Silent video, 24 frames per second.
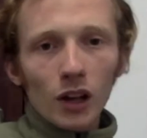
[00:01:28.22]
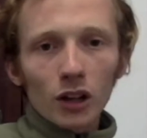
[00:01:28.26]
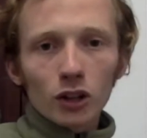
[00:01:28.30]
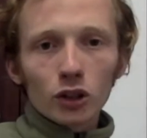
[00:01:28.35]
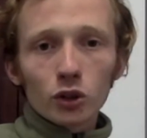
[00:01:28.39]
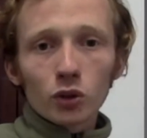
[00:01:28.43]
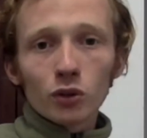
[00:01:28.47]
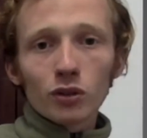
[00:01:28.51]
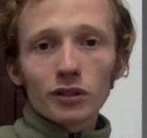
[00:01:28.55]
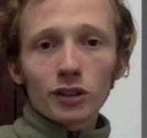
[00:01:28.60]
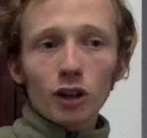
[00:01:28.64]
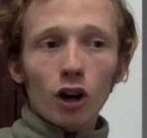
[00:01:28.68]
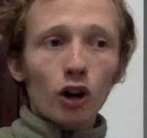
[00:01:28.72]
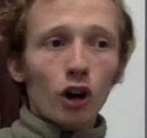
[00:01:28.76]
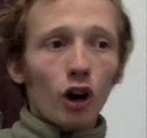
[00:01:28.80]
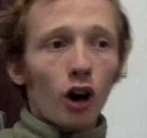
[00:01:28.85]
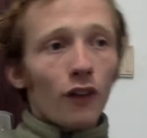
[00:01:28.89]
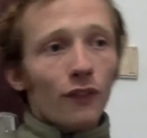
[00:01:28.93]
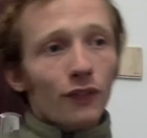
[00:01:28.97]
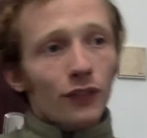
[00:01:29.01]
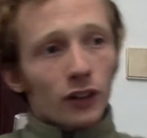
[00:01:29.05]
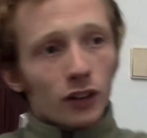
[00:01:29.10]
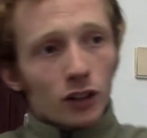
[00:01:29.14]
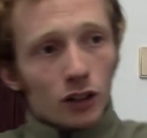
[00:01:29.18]
to start
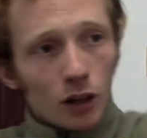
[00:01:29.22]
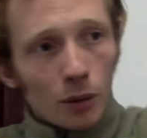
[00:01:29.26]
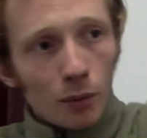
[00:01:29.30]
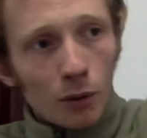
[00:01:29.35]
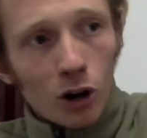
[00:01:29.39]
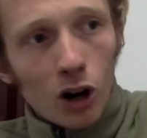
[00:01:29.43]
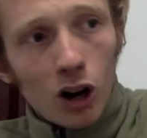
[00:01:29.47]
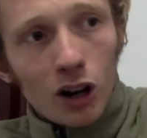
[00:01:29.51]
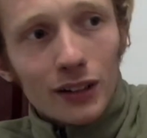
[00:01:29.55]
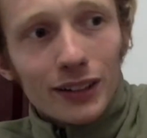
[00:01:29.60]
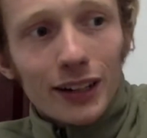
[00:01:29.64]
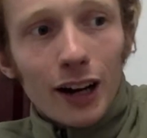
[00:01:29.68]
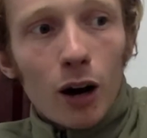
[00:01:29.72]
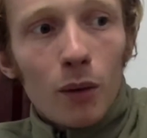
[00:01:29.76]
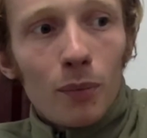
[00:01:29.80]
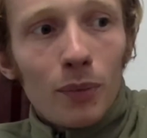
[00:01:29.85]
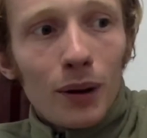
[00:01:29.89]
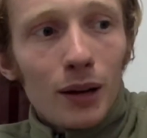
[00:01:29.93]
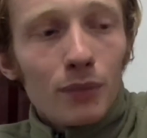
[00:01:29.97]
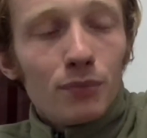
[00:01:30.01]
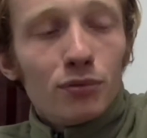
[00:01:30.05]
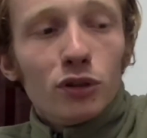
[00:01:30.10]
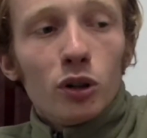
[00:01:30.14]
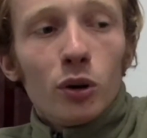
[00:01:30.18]
off with Double Gong Dao Bei
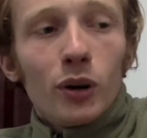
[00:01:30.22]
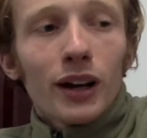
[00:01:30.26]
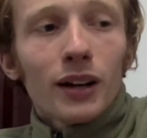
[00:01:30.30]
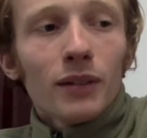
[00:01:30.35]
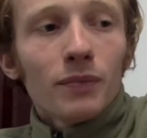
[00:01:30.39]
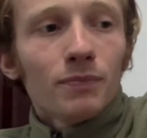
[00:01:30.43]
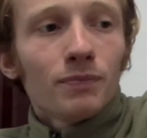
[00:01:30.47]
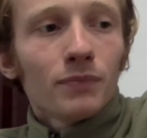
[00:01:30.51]
Brewing,